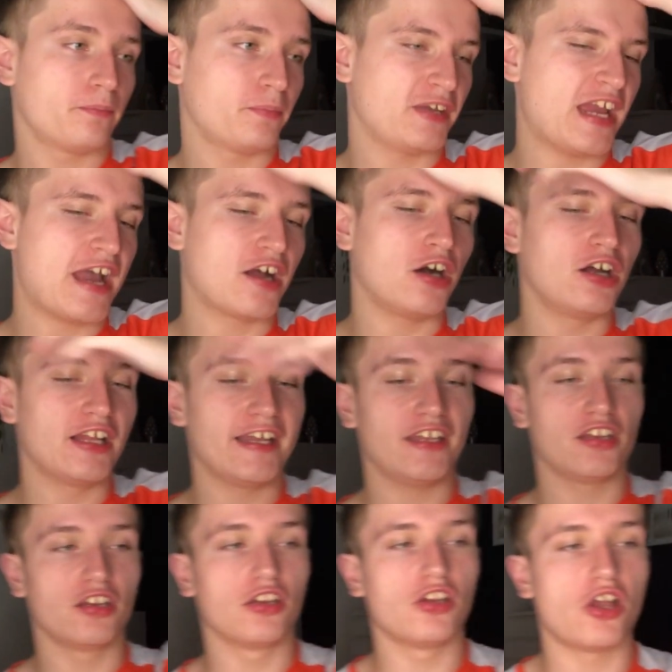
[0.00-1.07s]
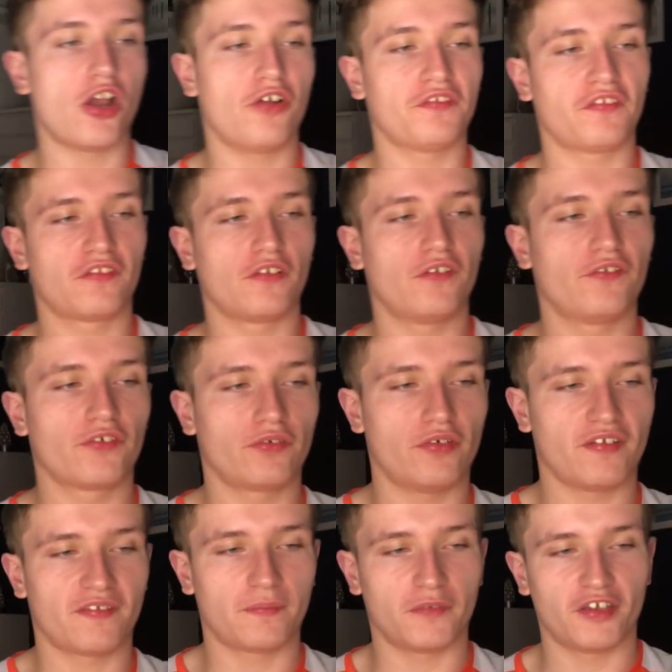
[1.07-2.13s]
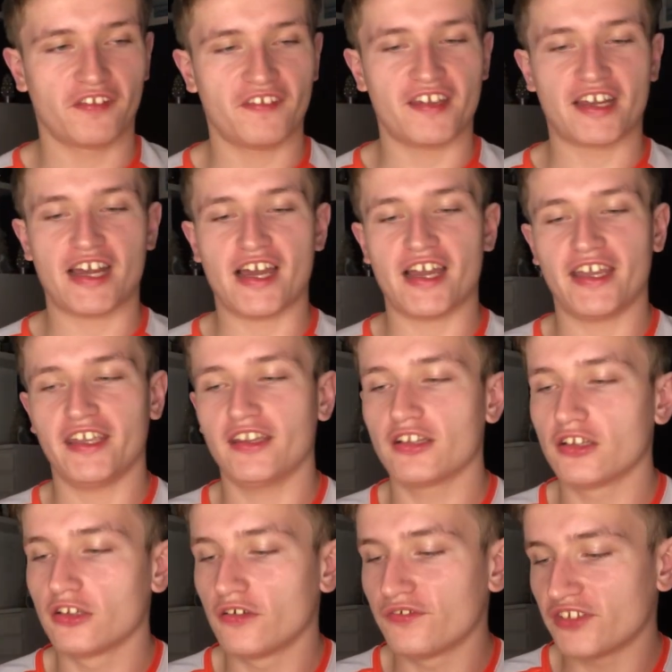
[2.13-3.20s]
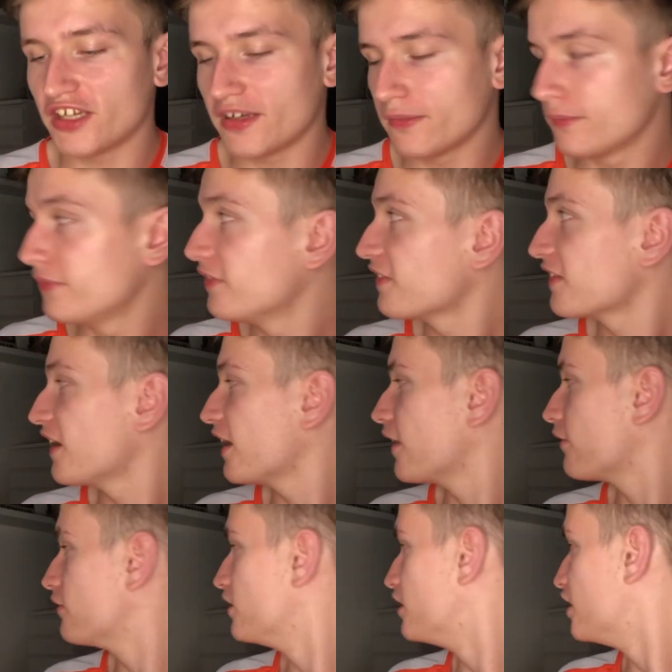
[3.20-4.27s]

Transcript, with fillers: but yeah, I got like loads of stuff for Christmas. Like I loved it. So